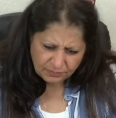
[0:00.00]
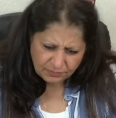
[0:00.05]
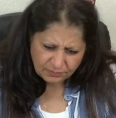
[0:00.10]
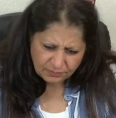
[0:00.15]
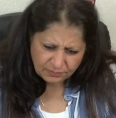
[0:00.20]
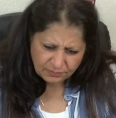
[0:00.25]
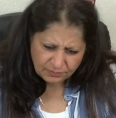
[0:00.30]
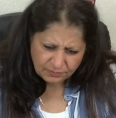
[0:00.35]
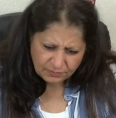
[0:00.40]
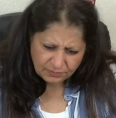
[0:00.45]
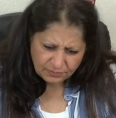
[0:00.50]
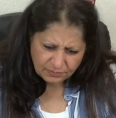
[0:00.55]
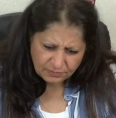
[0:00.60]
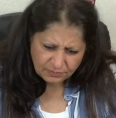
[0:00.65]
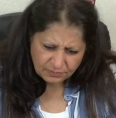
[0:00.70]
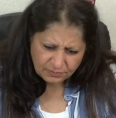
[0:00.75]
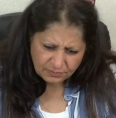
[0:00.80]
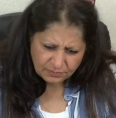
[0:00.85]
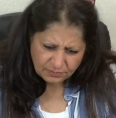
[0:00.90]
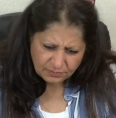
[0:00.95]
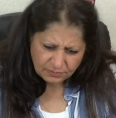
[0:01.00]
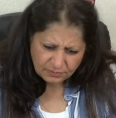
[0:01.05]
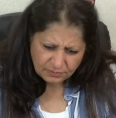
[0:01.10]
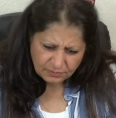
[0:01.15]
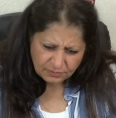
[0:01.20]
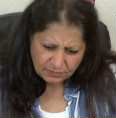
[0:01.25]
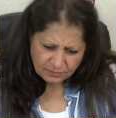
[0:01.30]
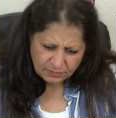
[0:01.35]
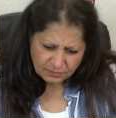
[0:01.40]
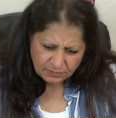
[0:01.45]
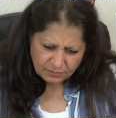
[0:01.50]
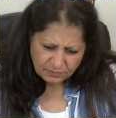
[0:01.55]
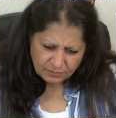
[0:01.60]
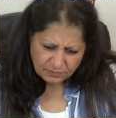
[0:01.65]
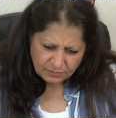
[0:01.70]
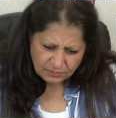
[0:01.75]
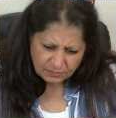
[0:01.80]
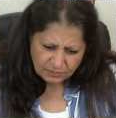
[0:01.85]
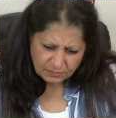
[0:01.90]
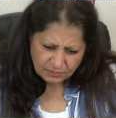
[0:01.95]

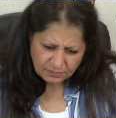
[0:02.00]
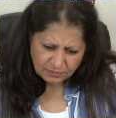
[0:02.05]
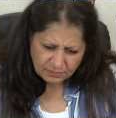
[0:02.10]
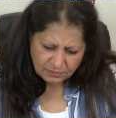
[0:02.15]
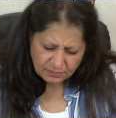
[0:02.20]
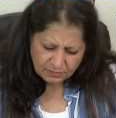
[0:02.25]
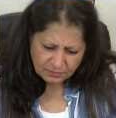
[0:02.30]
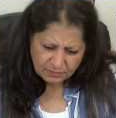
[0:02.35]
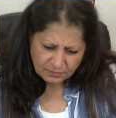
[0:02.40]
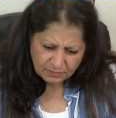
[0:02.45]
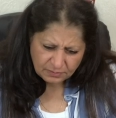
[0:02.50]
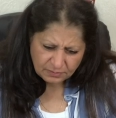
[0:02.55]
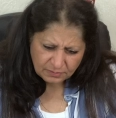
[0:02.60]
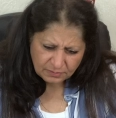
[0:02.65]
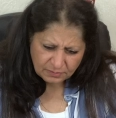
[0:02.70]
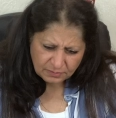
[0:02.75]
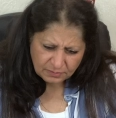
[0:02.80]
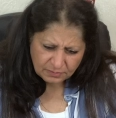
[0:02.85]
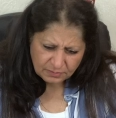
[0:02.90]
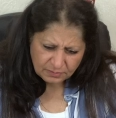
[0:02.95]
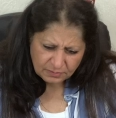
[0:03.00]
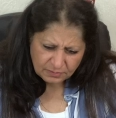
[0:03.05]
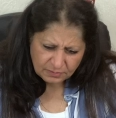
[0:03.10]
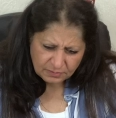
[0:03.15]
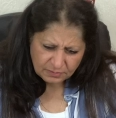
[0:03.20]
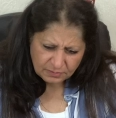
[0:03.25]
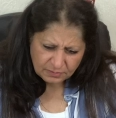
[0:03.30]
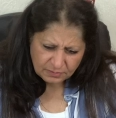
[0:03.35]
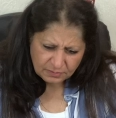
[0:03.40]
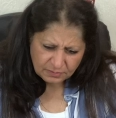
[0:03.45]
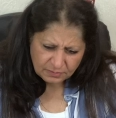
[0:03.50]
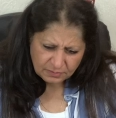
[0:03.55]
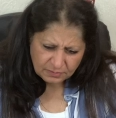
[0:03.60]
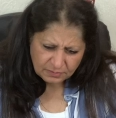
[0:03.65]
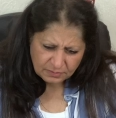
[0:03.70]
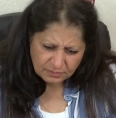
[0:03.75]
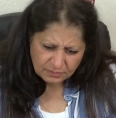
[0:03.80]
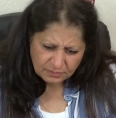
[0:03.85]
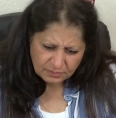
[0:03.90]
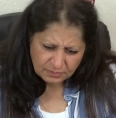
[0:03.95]

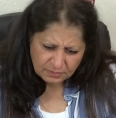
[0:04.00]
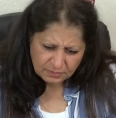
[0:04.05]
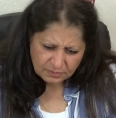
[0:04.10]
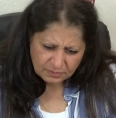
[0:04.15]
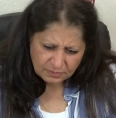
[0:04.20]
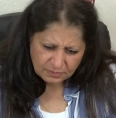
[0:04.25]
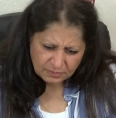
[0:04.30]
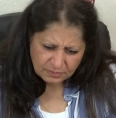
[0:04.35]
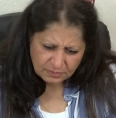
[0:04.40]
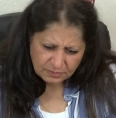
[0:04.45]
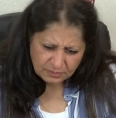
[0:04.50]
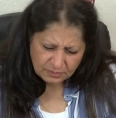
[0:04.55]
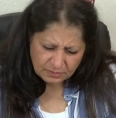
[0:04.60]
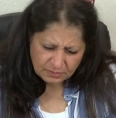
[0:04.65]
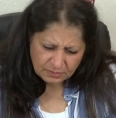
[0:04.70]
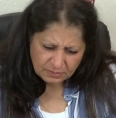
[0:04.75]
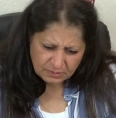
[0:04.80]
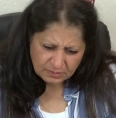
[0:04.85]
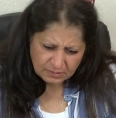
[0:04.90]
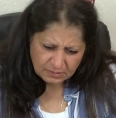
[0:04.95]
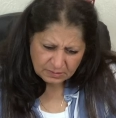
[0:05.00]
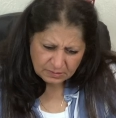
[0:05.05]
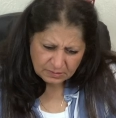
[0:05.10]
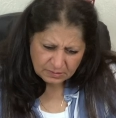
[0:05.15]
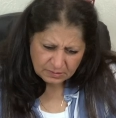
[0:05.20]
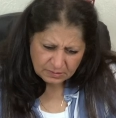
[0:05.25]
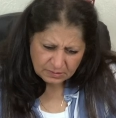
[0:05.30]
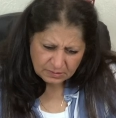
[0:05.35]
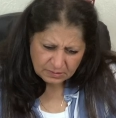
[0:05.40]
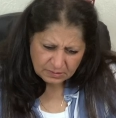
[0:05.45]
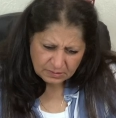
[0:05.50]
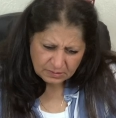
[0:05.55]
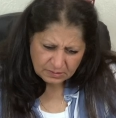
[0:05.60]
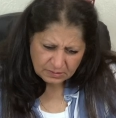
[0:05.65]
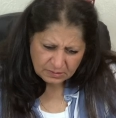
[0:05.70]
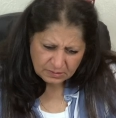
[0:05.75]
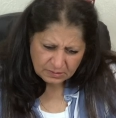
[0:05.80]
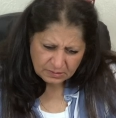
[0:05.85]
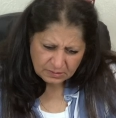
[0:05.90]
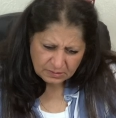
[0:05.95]

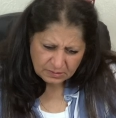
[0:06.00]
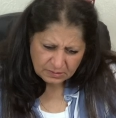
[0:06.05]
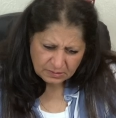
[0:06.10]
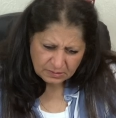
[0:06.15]
Nothing is said.